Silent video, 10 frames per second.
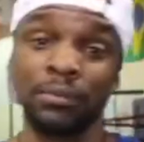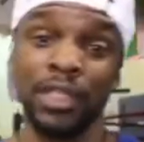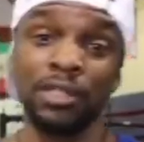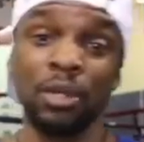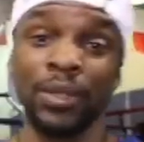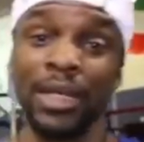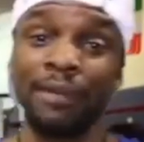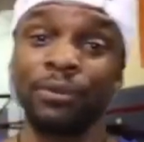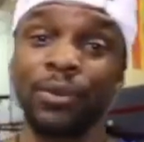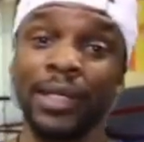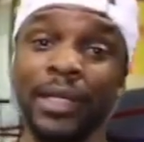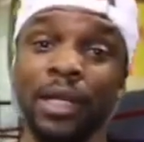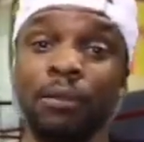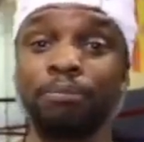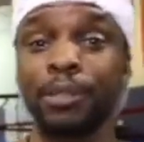That's all we got for right
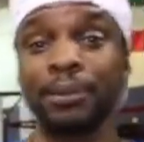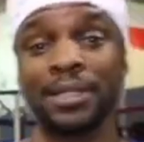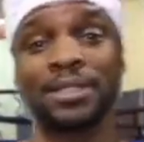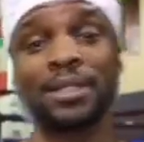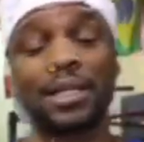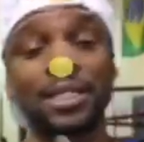now. Be blessed at